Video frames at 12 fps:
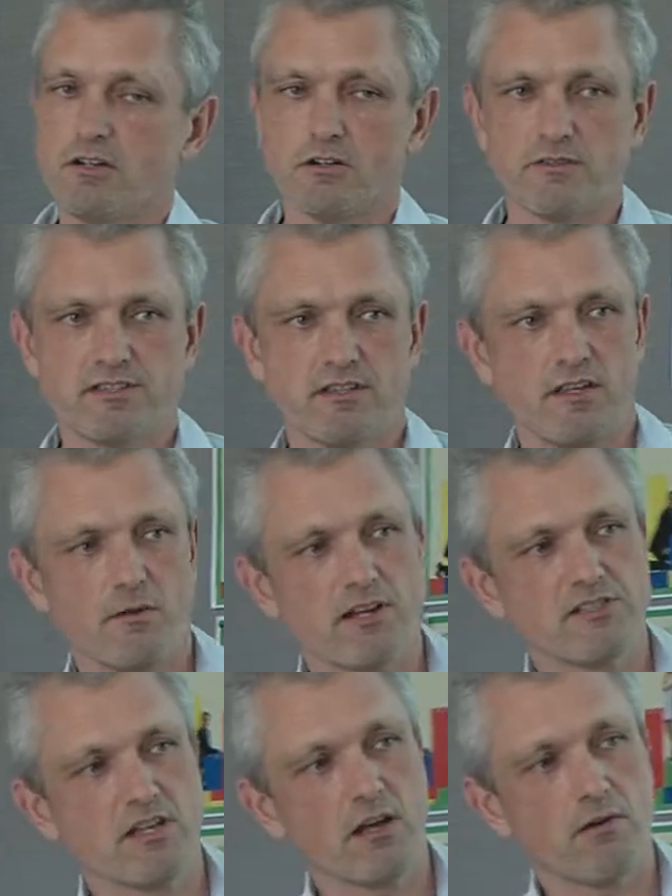Or is it that you
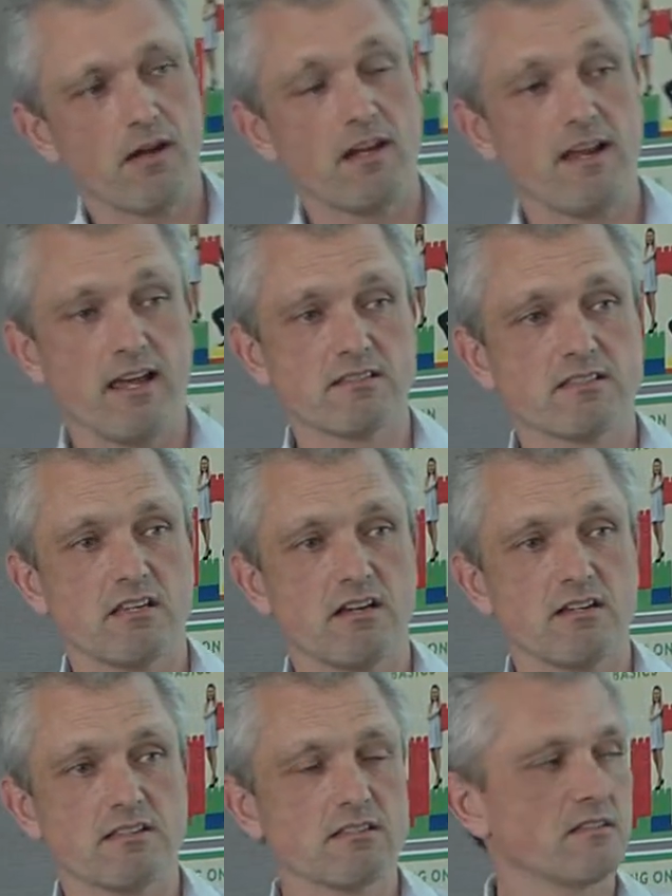actually go out and
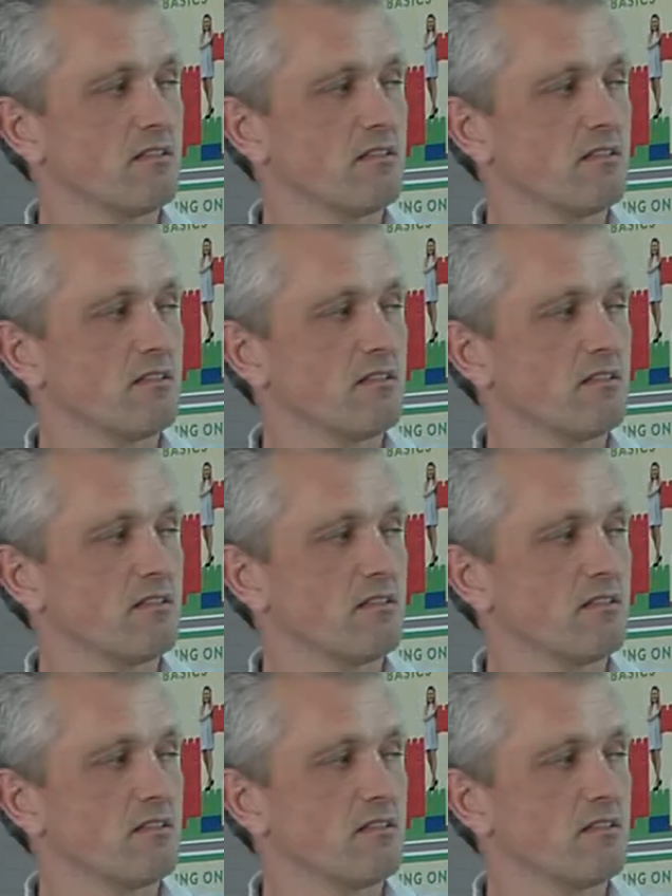exercise?